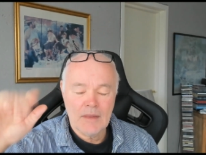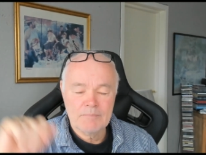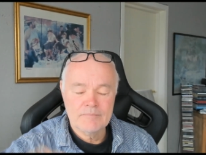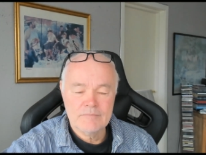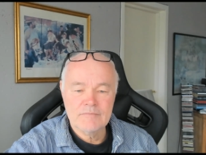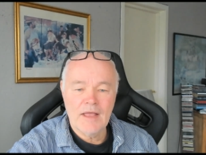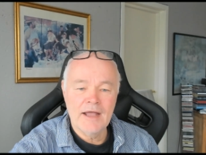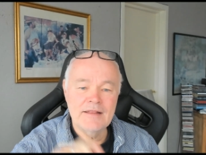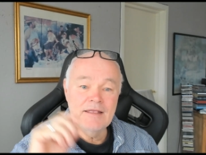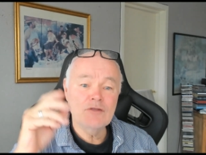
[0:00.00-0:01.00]
I need
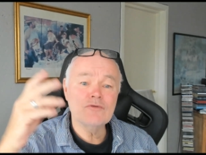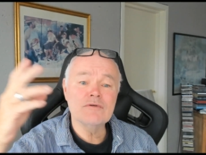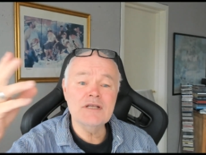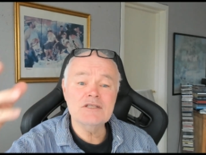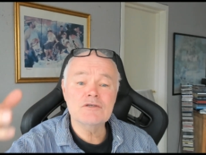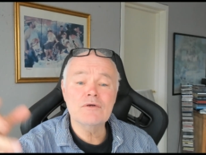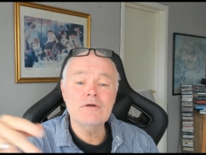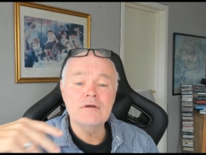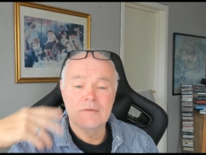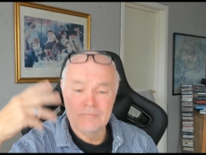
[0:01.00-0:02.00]
to reach her
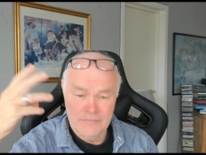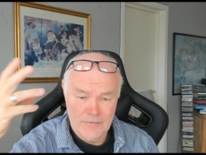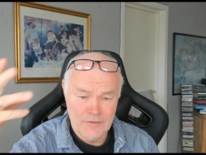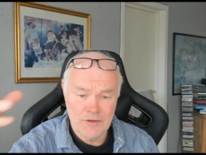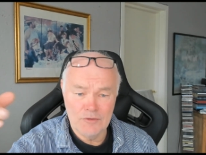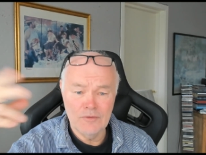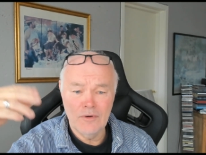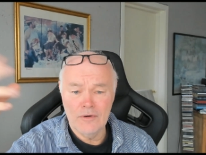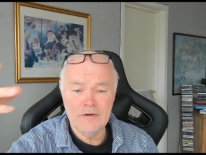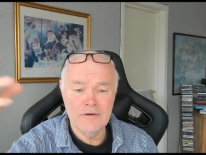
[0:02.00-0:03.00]
through
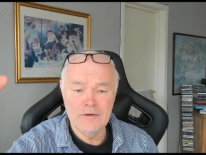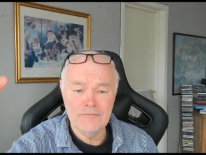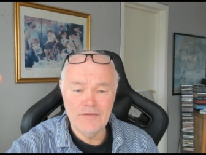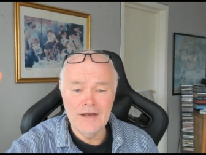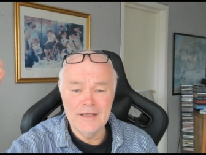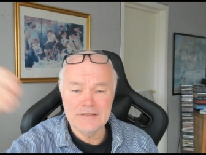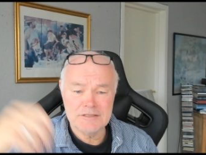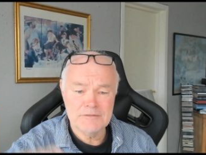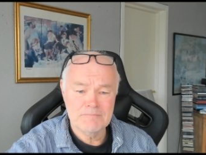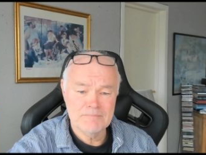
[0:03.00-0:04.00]
her feelings.
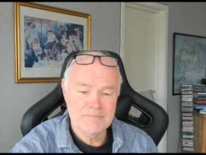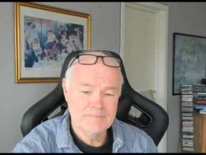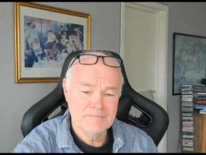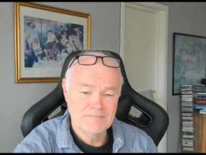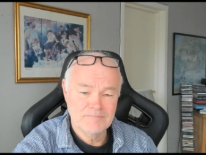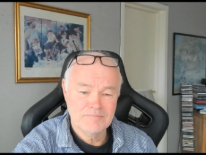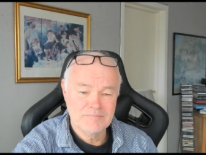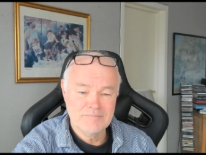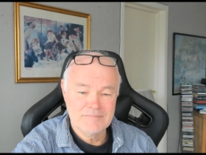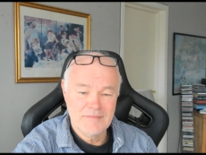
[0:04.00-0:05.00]

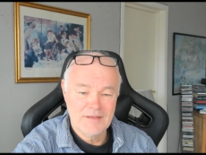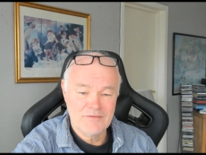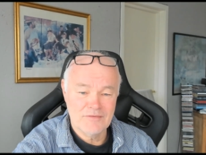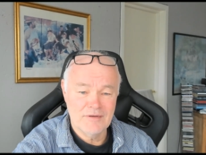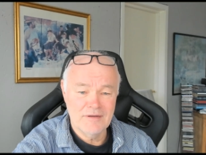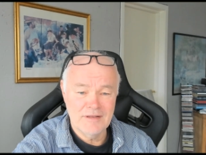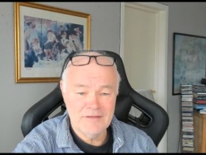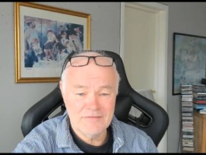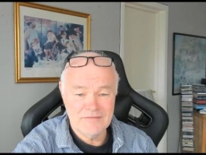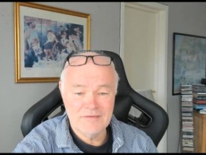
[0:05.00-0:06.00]
So it's
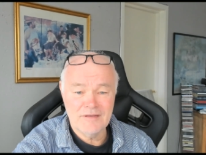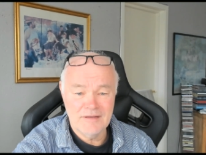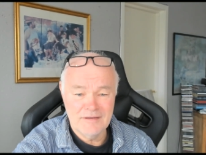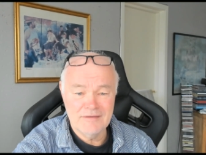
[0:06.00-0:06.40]
uh,